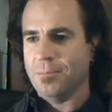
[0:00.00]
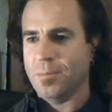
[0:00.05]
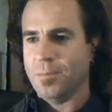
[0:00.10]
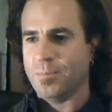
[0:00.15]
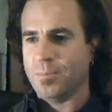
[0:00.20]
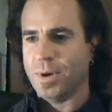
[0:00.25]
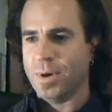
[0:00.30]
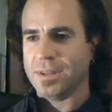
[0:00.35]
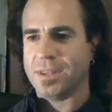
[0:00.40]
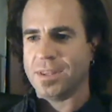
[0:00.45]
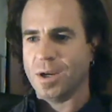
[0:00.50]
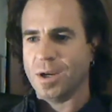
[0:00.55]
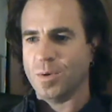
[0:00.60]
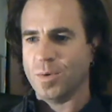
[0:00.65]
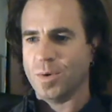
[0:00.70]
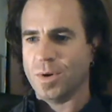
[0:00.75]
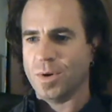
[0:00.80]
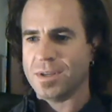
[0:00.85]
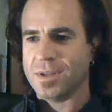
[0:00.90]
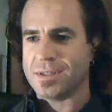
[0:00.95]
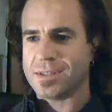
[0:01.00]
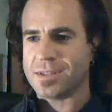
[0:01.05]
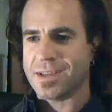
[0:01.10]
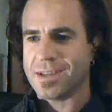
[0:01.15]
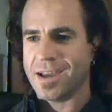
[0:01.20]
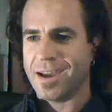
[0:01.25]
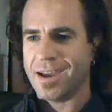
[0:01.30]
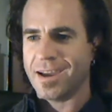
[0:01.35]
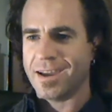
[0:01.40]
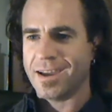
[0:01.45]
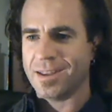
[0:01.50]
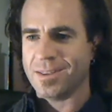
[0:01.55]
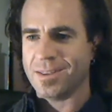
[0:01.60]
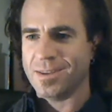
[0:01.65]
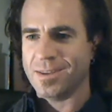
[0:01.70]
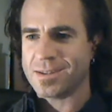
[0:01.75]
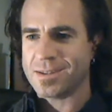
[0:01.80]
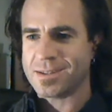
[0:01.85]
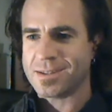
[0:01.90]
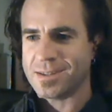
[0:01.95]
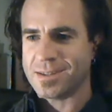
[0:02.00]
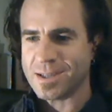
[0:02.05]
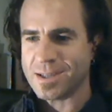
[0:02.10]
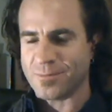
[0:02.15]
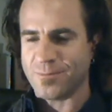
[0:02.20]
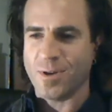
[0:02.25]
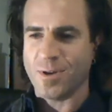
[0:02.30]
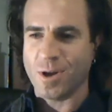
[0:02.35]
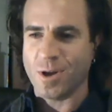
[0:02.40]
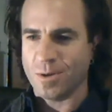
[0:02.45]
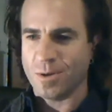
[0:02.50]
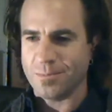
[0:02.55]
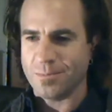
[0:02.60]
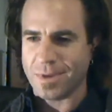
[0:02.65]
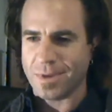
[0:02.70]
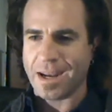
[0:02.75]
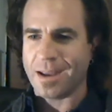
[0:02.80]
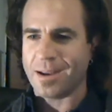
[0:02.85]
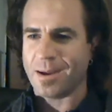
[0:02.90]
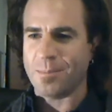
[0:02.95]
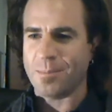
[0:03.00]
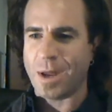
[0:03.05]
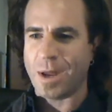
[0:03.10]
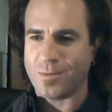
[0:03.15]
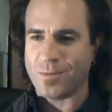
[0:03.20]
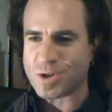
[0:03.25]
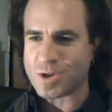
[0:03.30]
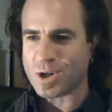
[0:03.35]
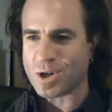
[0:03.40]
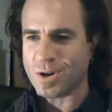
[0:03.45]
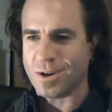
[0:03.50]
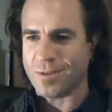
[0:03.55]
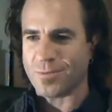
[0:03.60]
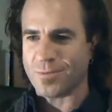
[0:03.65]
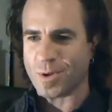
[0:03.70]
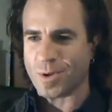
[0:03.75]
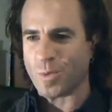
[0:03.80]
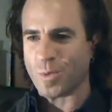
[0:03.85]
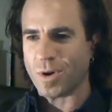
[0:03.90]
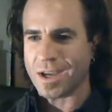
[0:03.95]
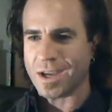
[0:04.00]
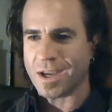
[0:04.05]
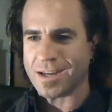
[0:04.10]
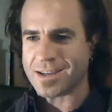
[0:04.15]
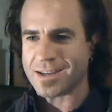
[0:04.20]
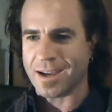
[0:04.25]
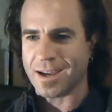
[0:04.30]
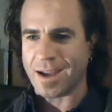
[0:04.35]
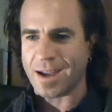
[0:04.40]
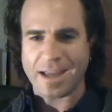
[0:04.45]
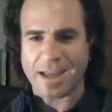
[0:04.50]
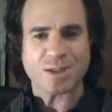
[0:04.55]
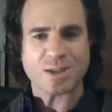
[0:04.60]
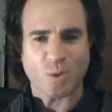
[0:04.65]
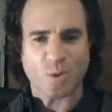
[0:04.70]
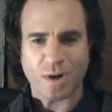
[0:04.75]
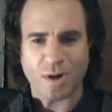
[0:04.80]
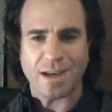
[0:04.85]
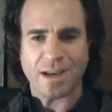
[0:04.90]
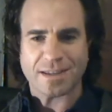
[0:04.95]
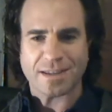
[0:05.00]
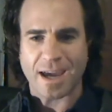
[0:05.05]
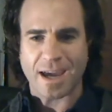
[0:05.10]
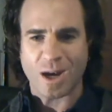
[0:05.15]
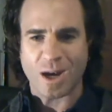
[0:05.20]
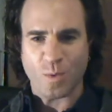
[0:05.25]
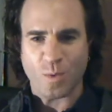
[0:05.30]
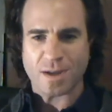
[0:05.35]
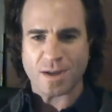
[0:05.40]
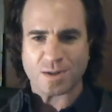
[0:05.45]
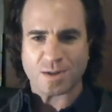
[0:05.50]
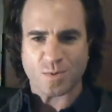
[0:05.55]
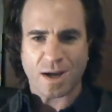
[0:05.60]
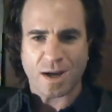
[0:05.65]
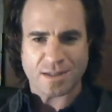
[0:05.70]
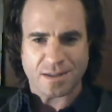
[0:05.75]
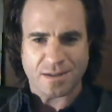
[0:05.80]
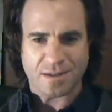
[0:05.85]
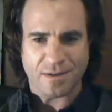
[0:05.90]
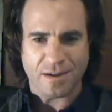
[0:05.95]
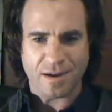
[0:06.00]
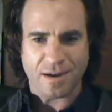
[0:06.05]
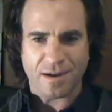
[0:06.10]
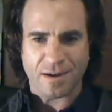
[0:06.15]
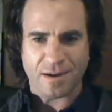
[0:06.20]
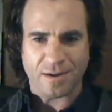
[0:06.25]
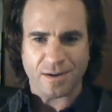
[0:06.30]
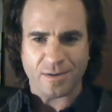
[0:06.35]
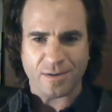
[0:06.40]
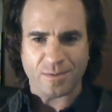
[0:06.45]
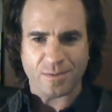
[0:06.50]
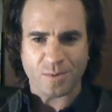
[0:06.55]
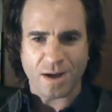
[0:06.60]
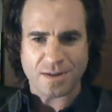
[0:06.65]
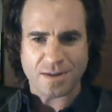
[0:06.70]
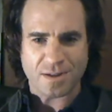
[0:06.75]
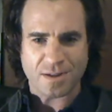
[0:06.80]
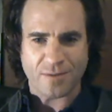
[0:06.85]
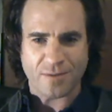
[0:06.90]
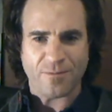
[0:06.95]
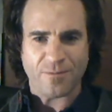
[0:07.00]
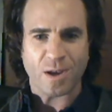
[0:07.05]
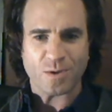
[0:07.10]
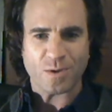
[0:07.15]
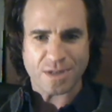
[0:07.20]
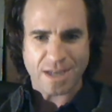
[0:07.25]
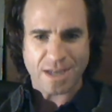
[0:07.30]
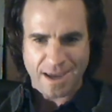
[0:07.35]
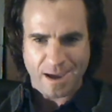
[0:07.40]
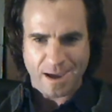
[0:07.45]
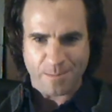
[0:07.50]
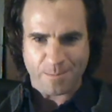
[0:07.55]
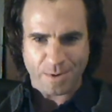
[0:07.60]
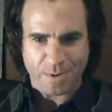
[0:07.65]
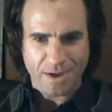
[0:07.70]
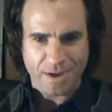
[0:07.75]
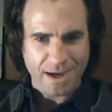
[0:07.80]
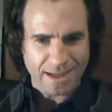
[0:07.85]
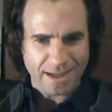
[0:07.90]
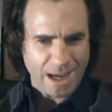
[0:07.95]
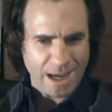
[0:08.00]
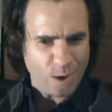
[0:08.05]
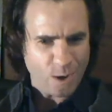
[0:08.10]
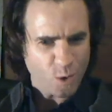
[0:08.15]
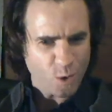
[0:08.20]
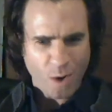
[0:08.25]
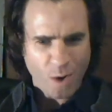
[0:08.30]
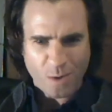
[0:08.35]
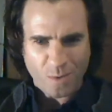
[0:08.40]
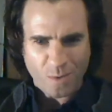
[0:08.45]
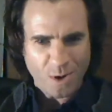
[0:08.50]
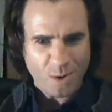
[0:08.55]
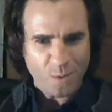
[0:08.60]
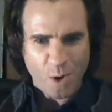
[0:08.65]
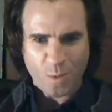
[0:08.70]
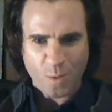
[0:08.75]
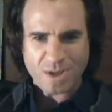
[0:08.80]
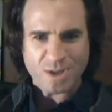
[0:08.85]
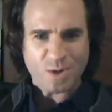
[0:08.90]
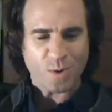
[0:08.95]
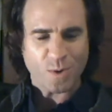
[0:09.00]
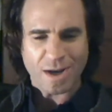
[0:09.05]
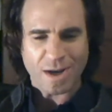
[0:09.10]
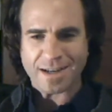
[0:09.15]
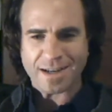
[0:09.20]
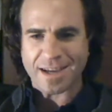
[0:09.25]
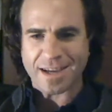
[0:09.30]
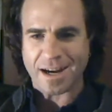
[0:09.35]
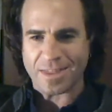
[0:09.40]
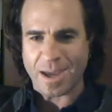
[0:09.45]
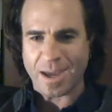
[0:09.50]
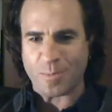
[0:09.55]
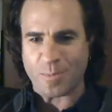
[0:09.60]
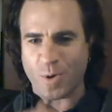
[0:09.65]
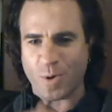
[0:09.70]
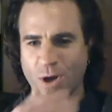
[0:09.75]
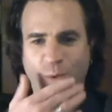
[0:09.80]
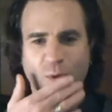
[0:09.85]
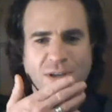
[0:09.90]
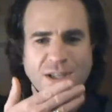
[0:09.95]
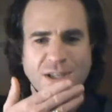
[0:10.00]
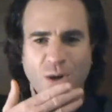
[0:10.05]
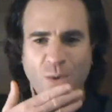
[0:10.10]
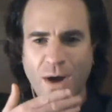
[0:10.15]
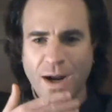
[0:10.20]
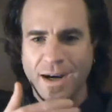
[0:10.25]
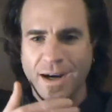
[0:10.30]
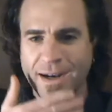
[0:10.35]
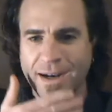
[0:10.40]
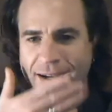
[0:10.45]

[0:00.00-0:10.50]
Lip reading: But there was this film, and I'm not even sure if the working title. I guess the working title was Rise of the Fellow's Hip. Or what was the working title at that point, or was there one?